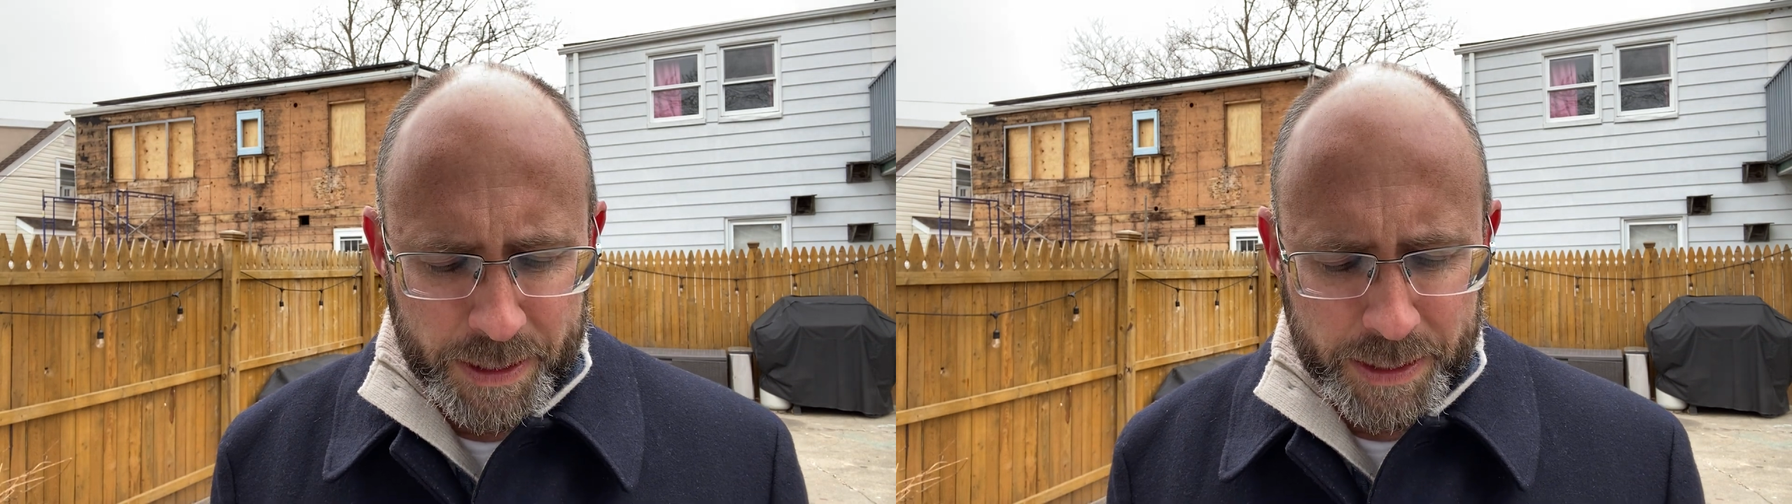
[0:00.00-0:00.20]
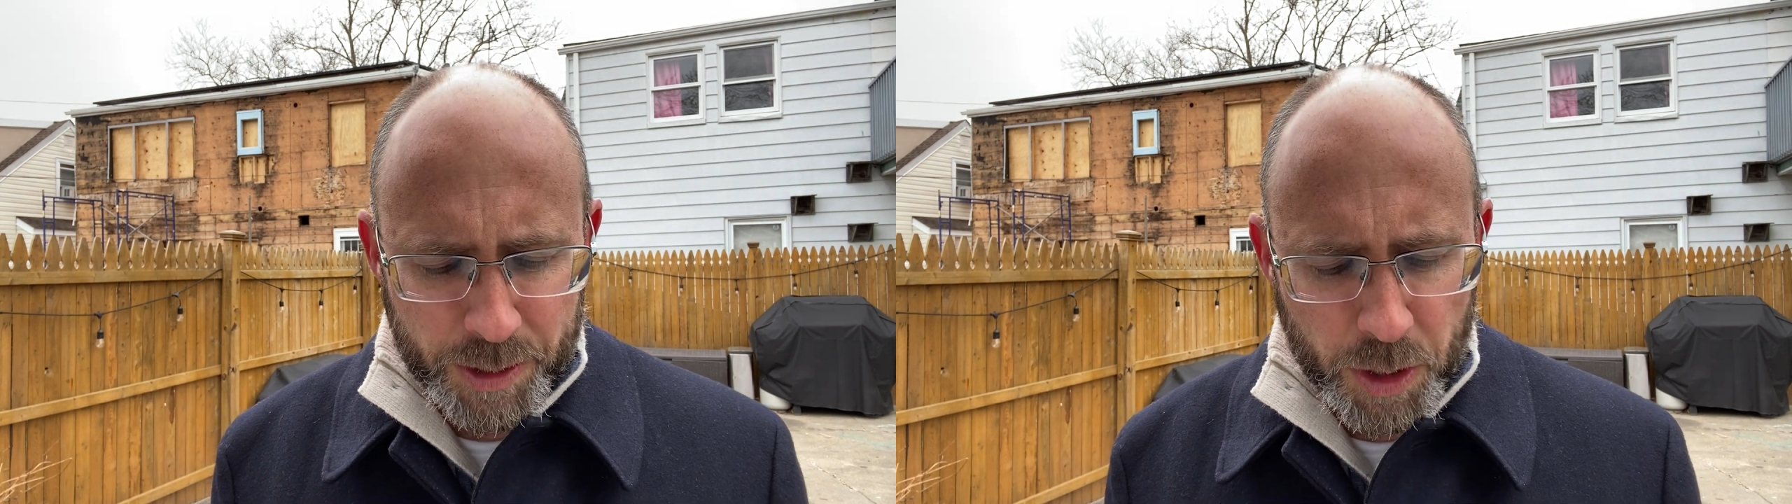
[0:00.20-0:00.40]

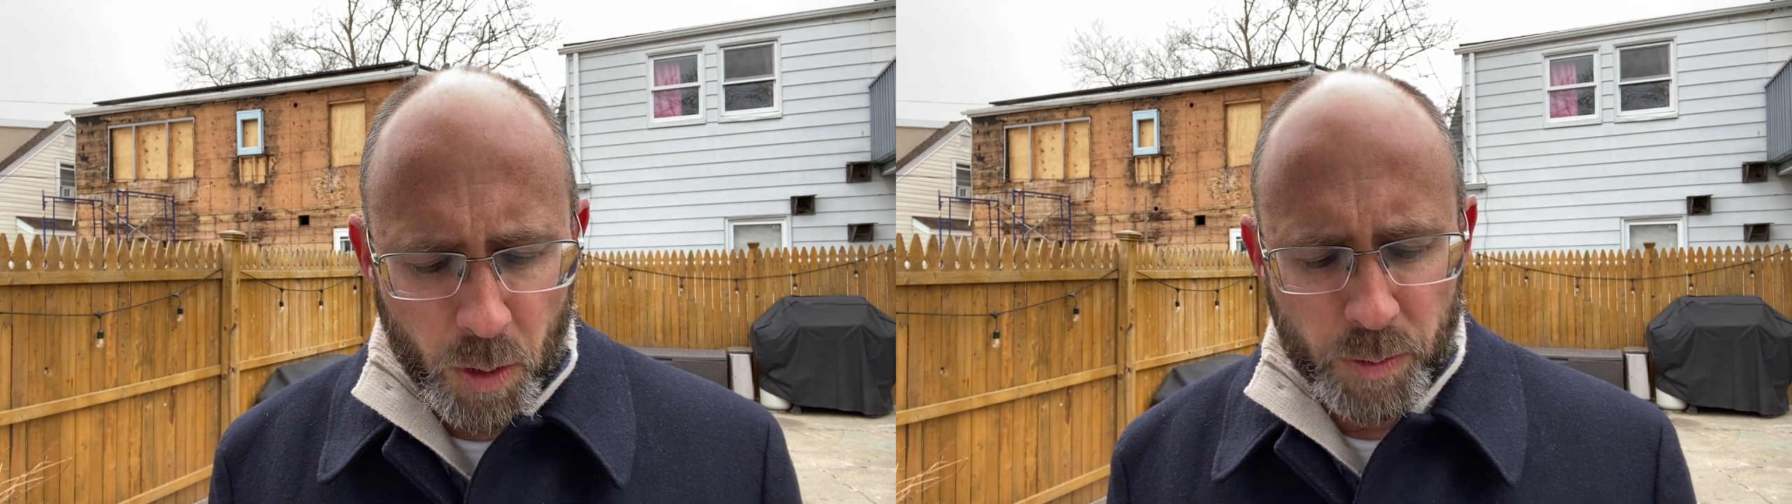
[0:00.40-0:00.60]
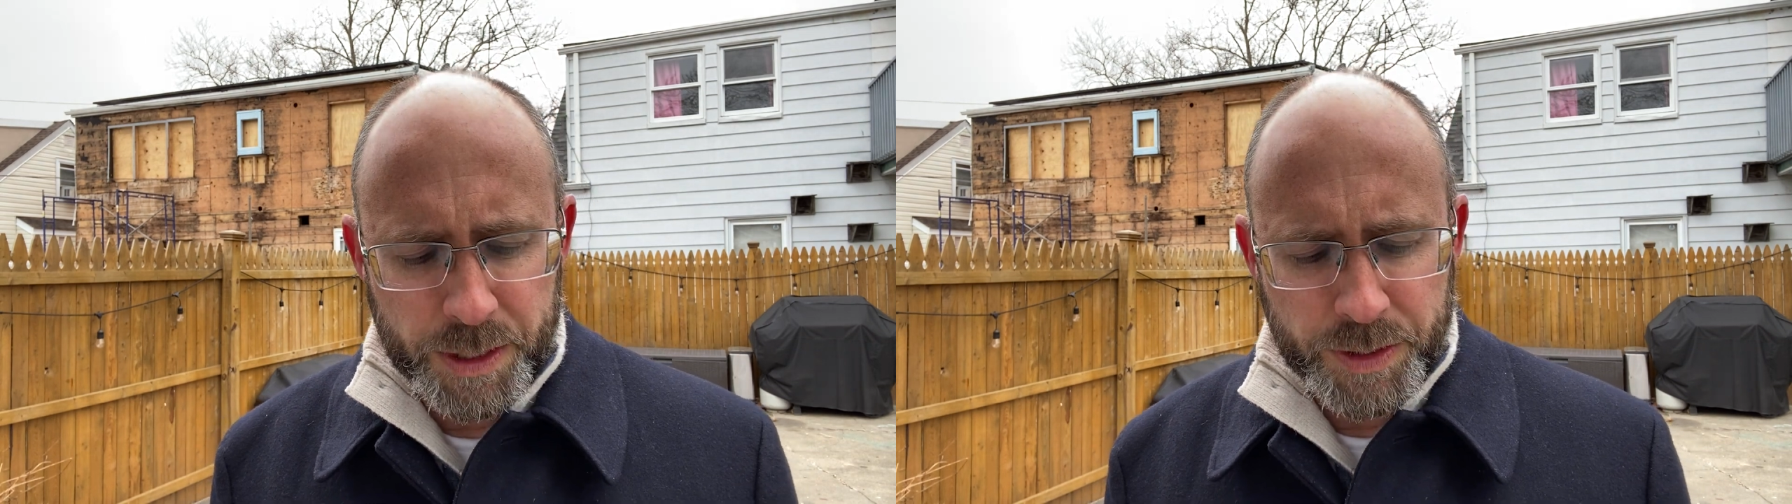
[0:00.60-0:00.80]
Now
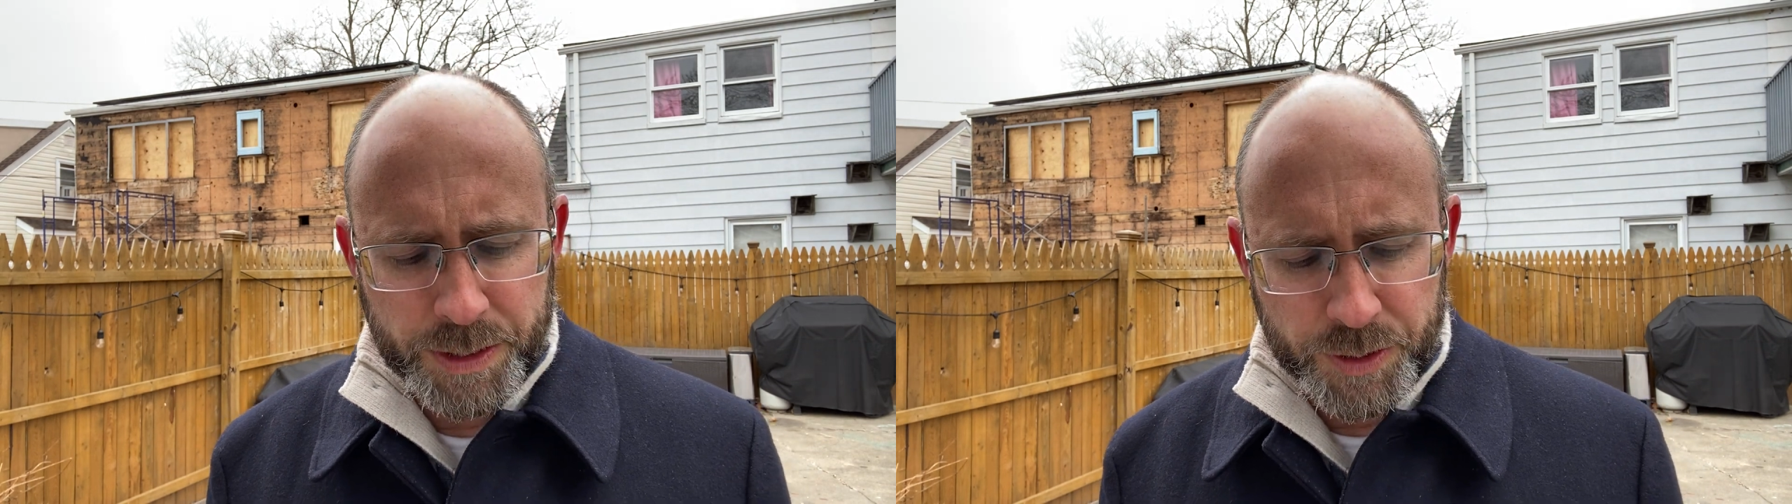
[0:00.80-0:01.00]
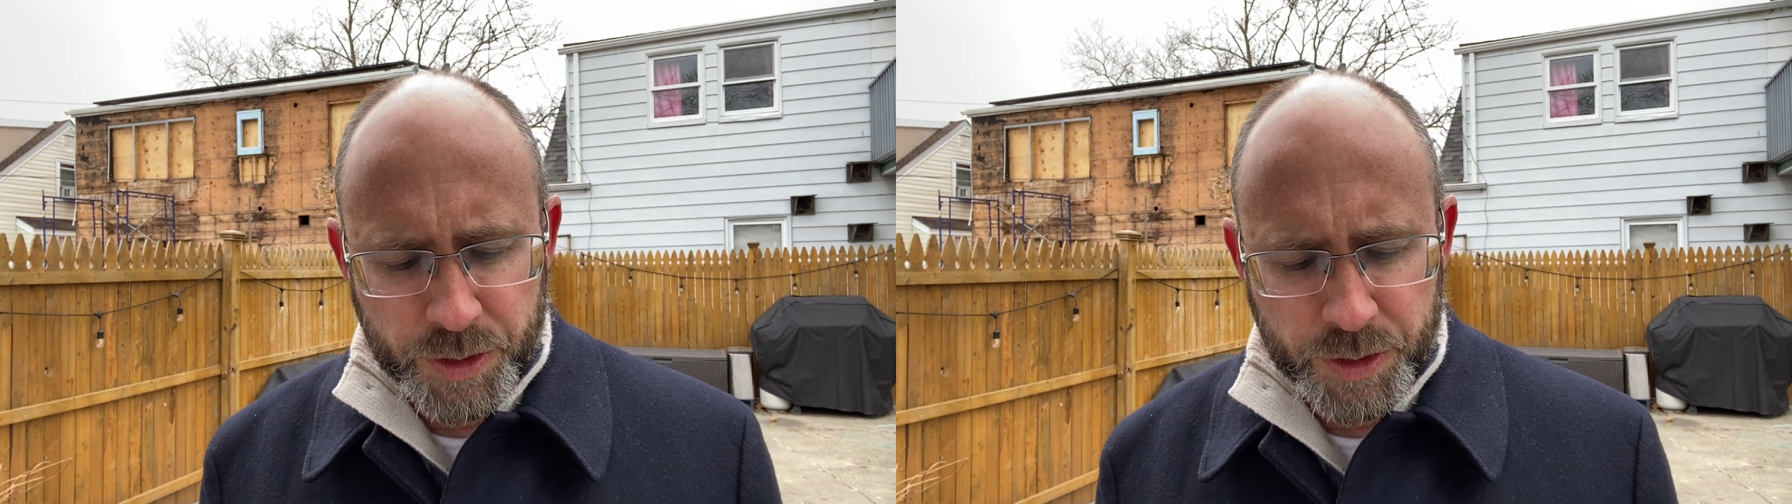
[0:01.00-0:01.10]
notice, the